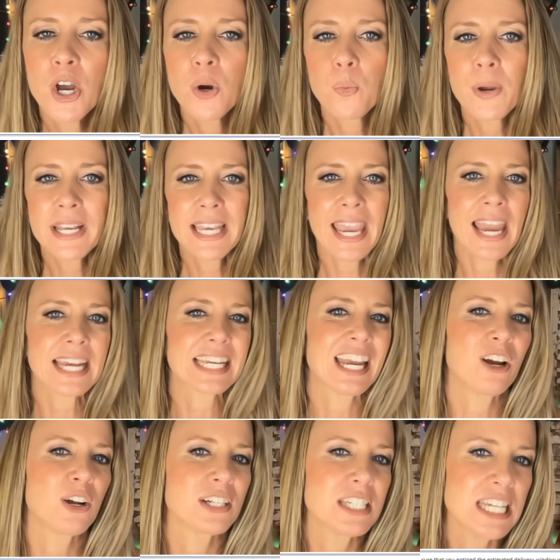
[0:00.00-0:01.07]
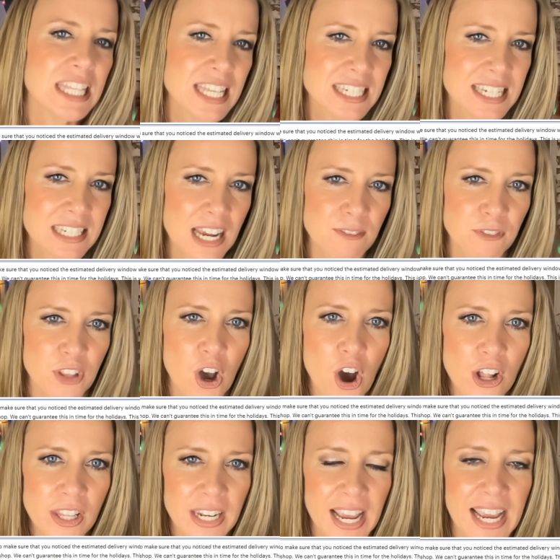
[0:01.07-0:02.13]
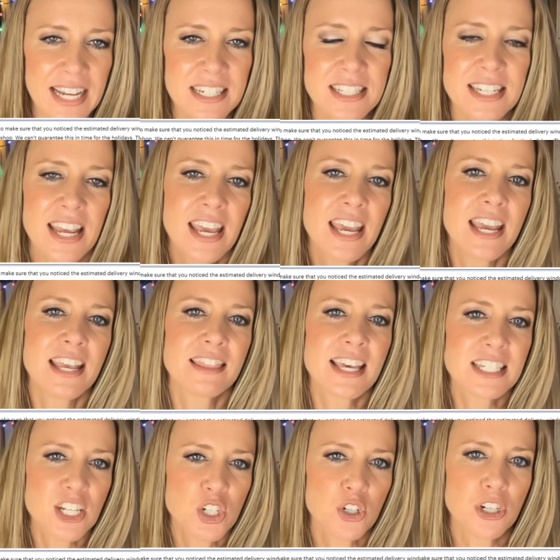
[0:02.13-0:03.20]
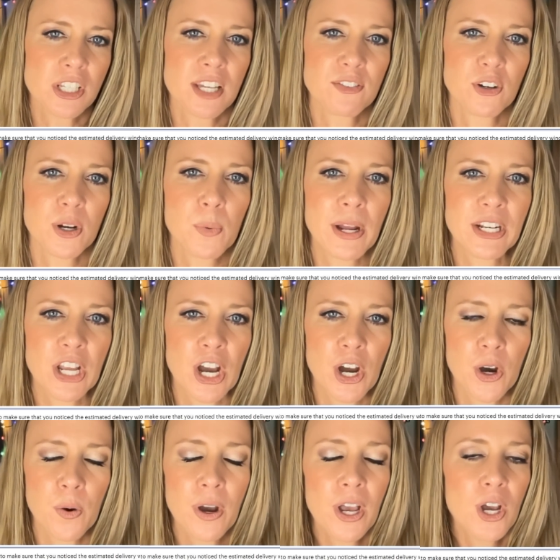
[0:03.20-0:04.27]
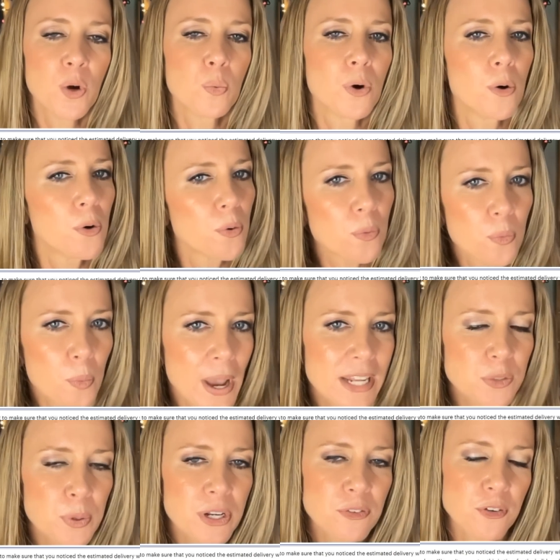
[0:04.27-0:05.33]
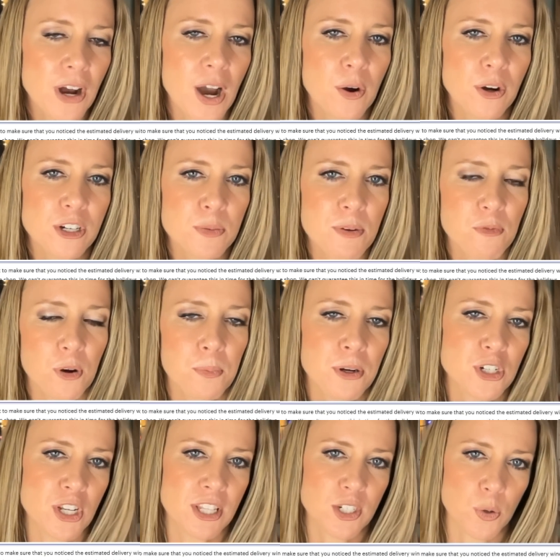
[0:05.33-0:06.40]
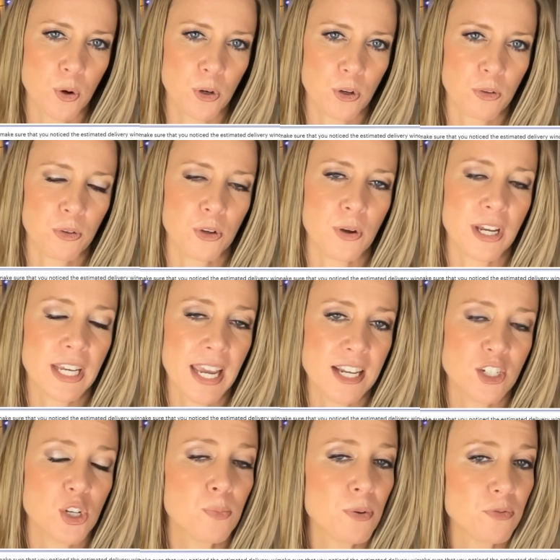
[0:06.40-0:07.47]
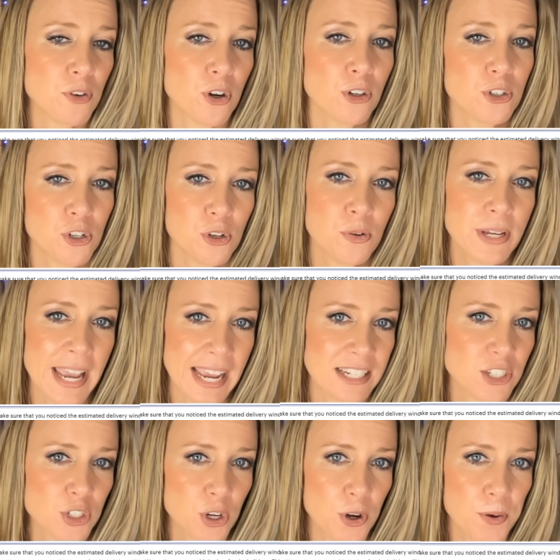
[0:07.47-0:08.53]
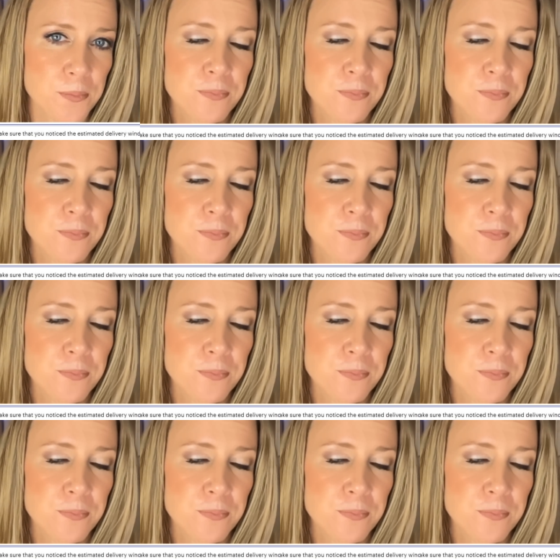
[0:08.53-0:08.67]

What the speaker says: We can't guarantee these in time for the holidays. This is your delivery window. We'll wait 24 hours before pushing this order through in case you prefer to cancel.